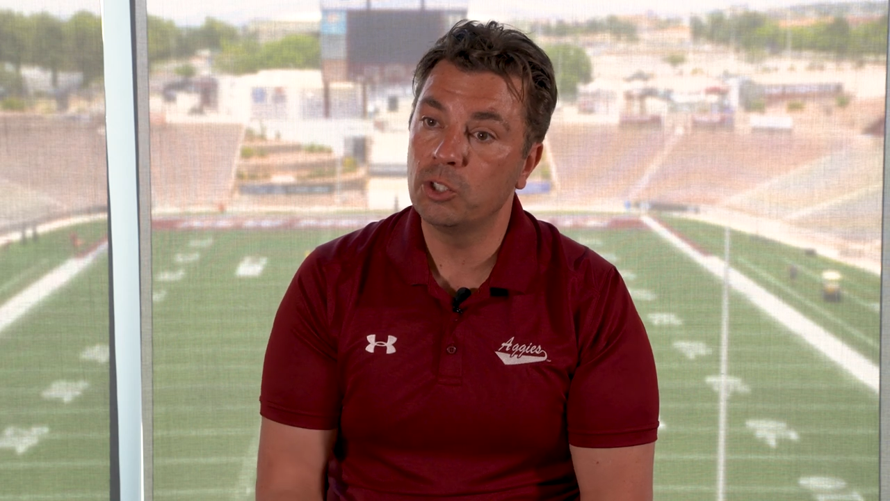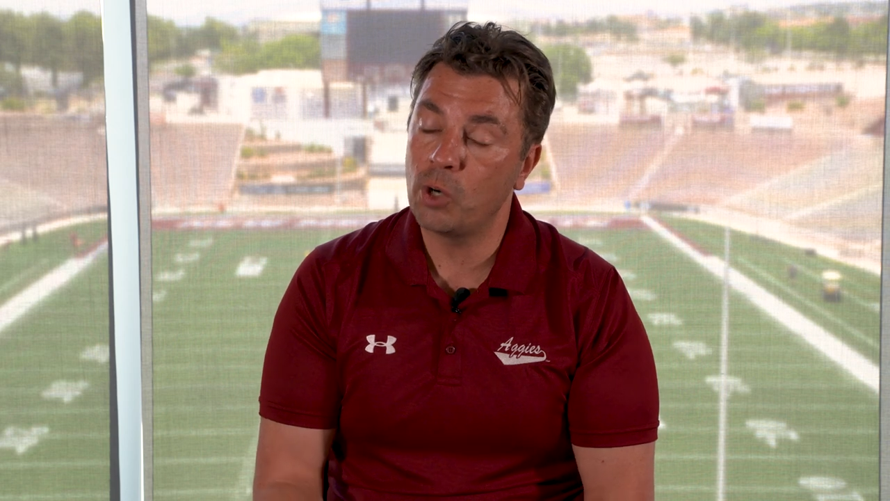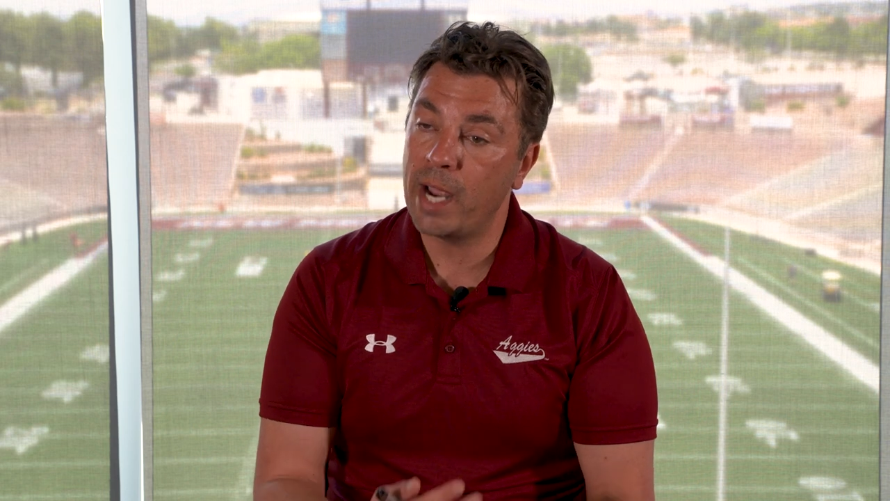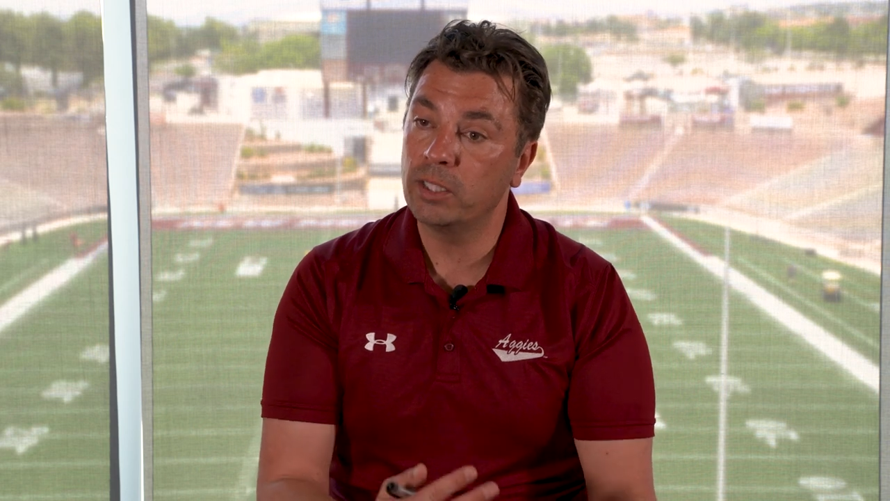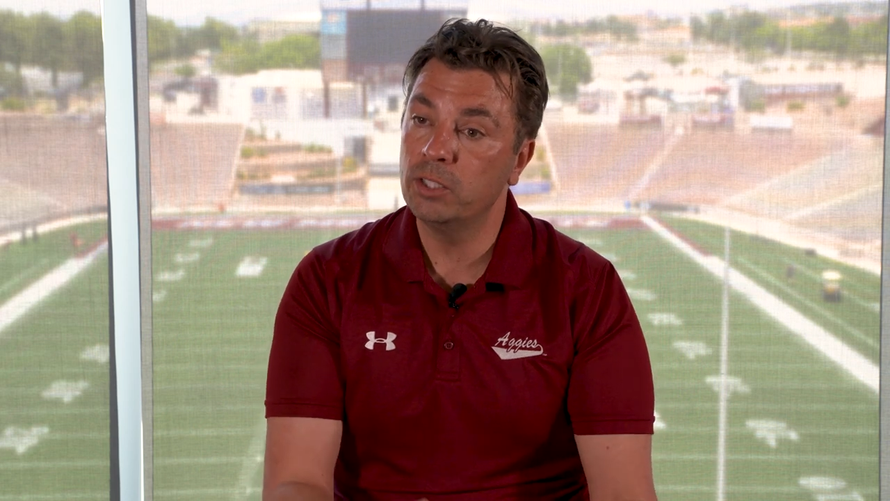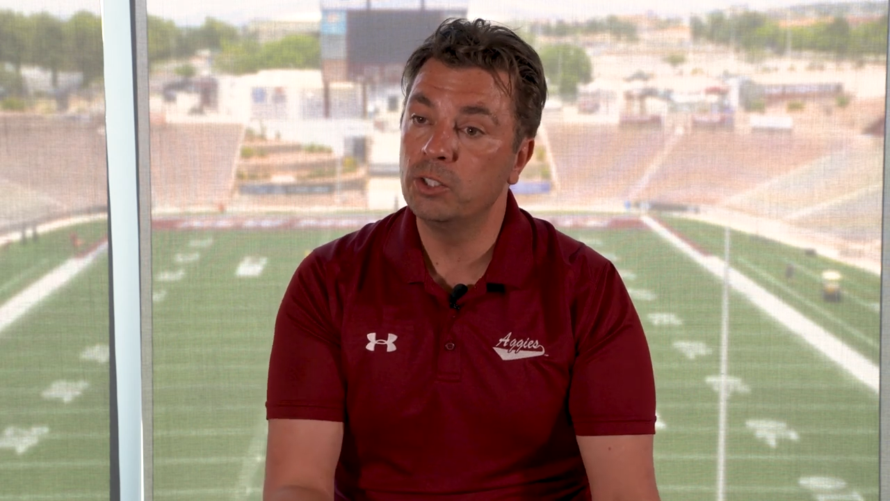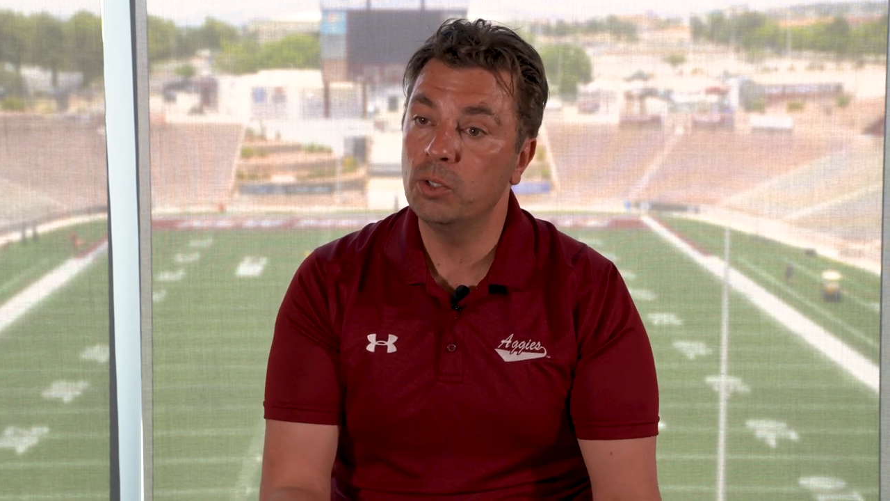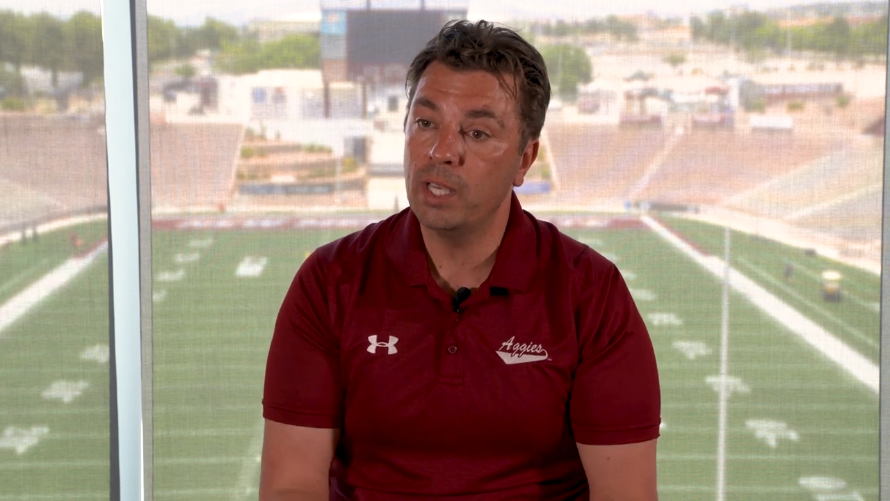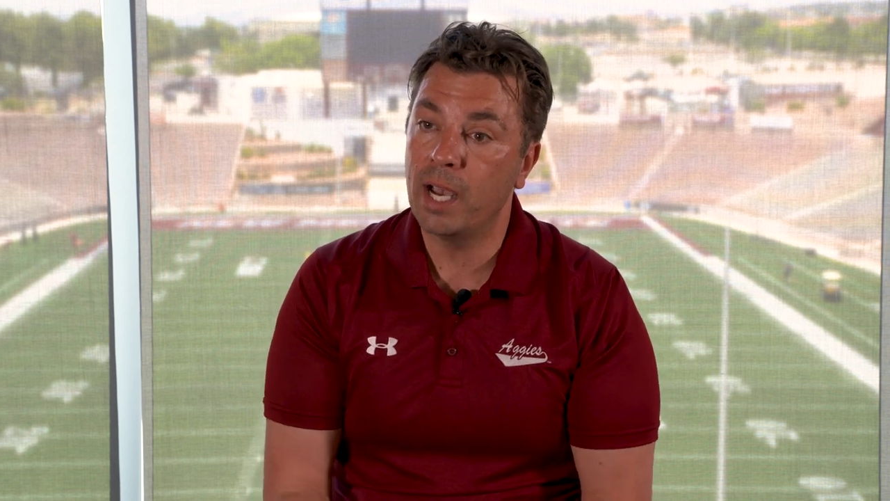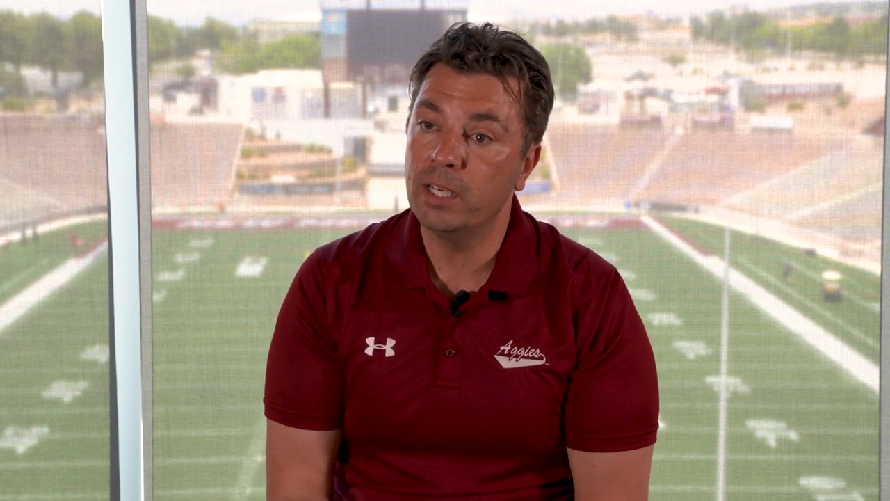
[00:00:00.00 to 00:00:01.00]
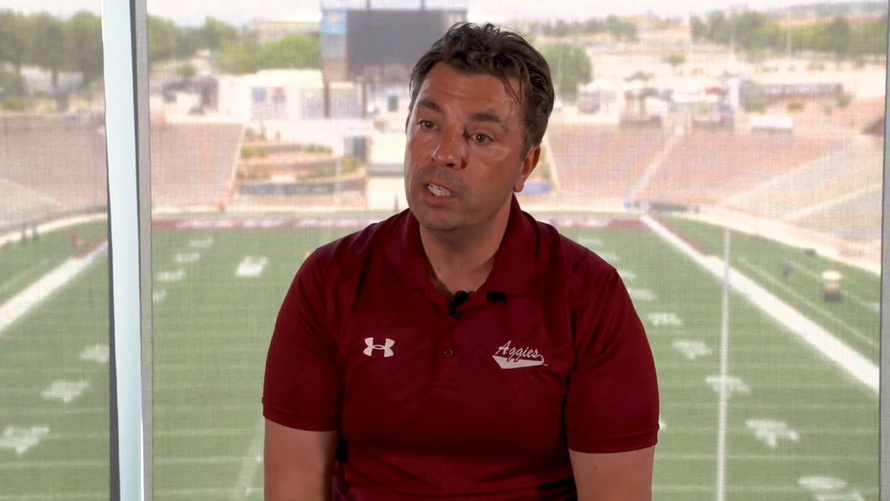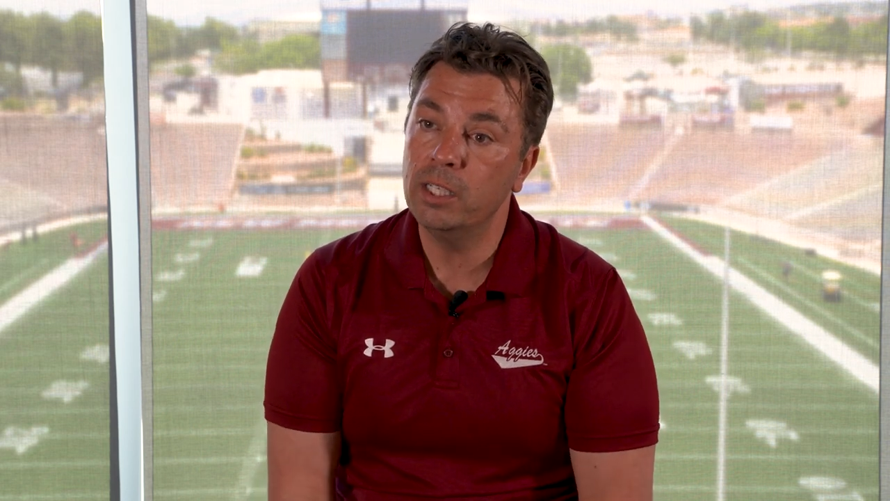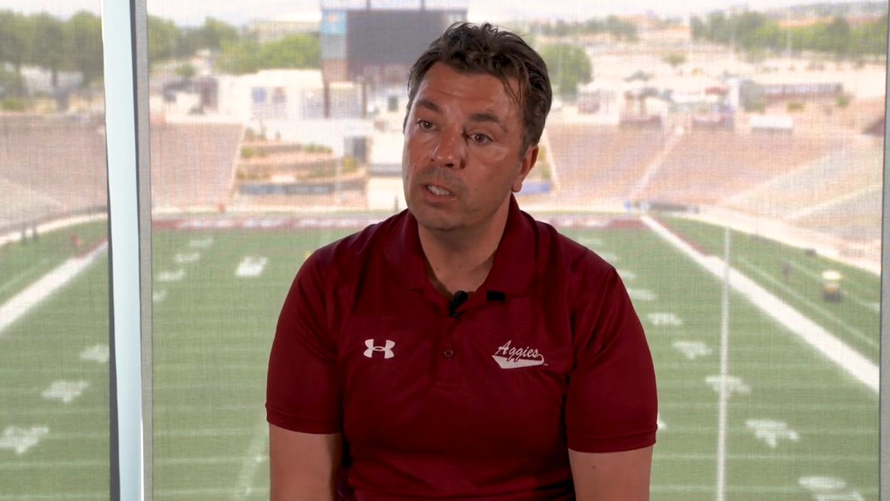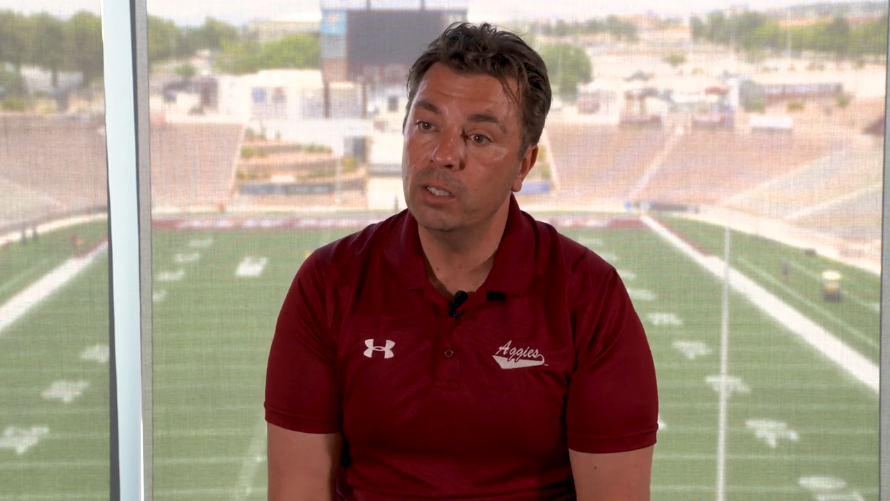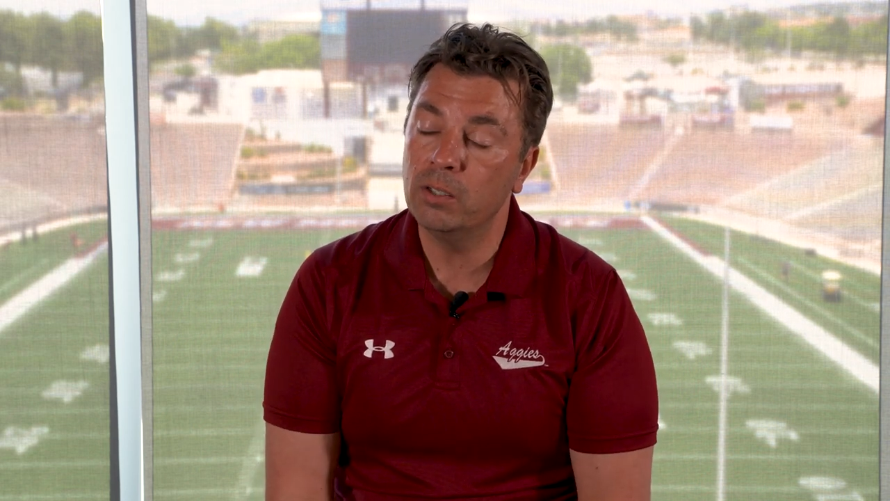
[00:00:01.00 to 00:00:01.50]
attracted to the
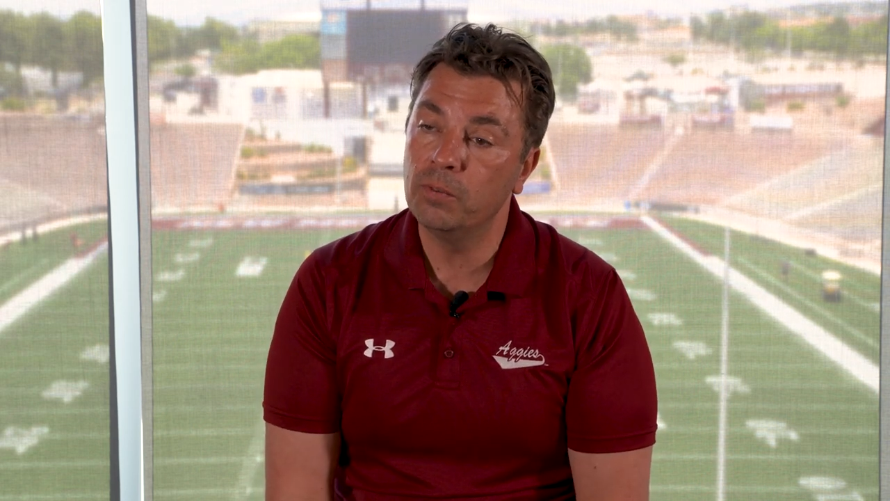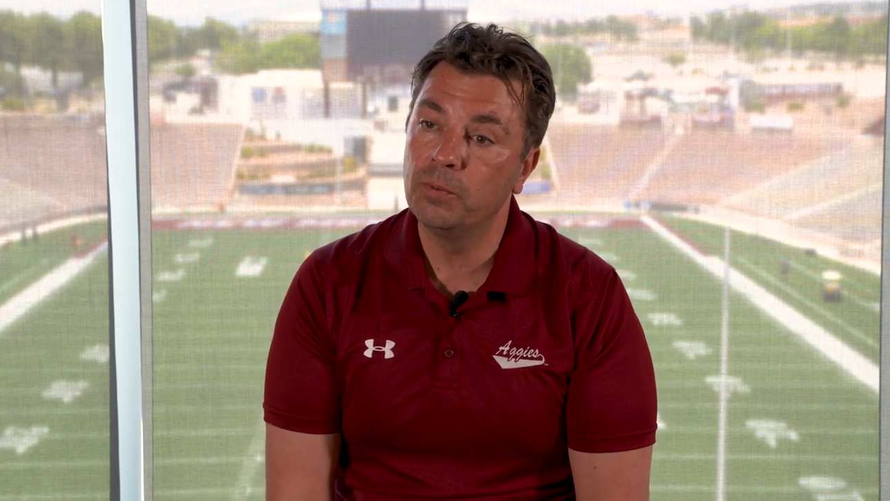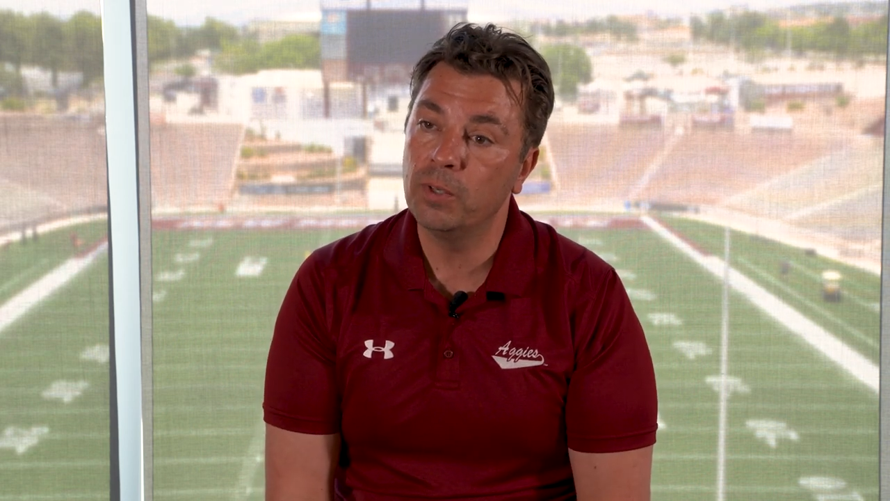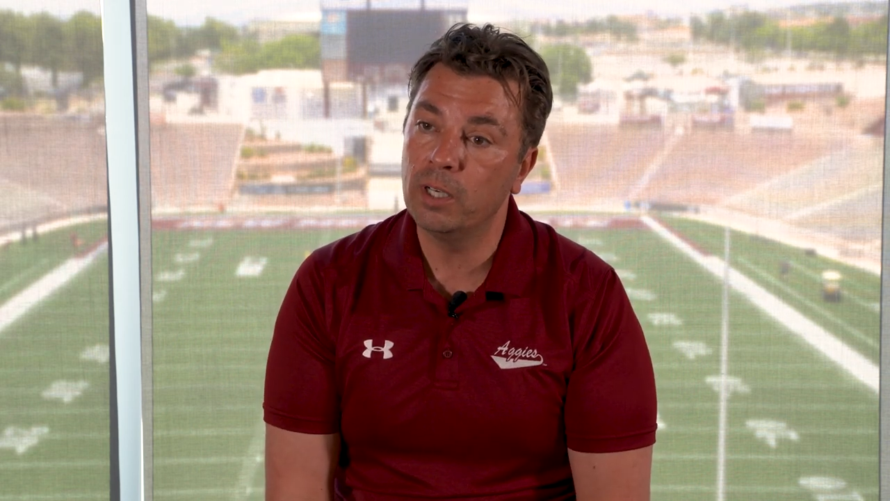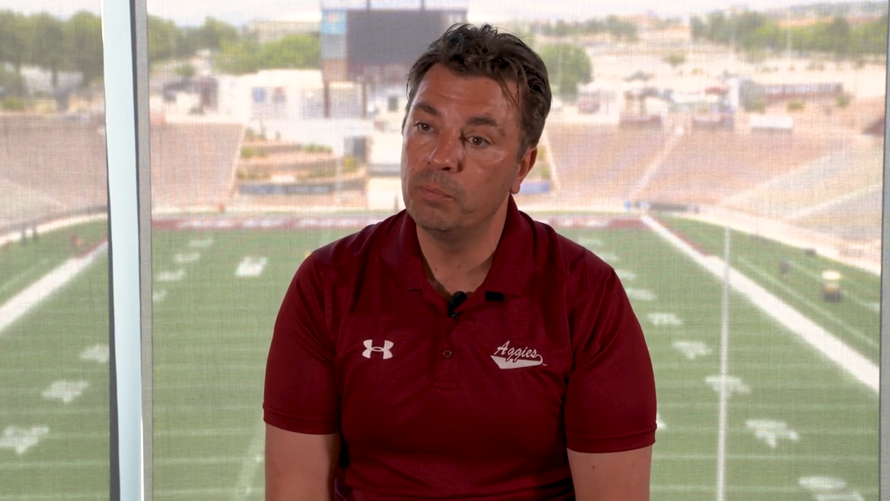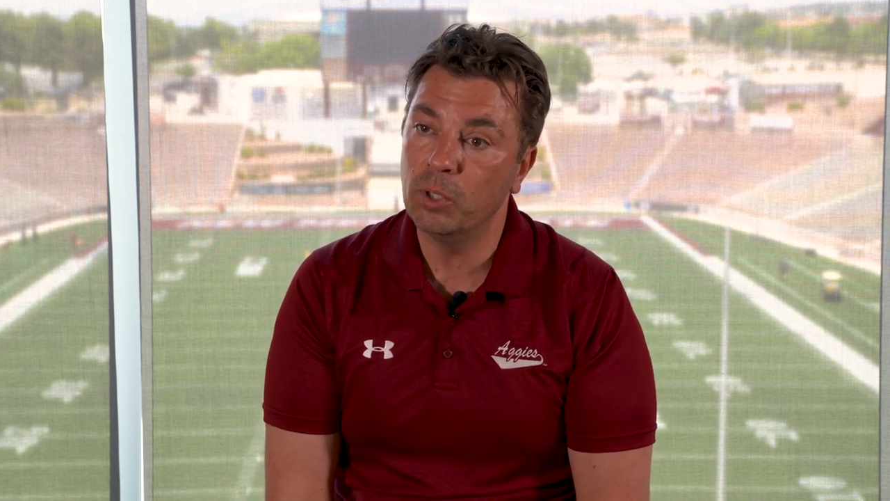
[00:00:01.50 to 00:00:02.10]
idea of uh,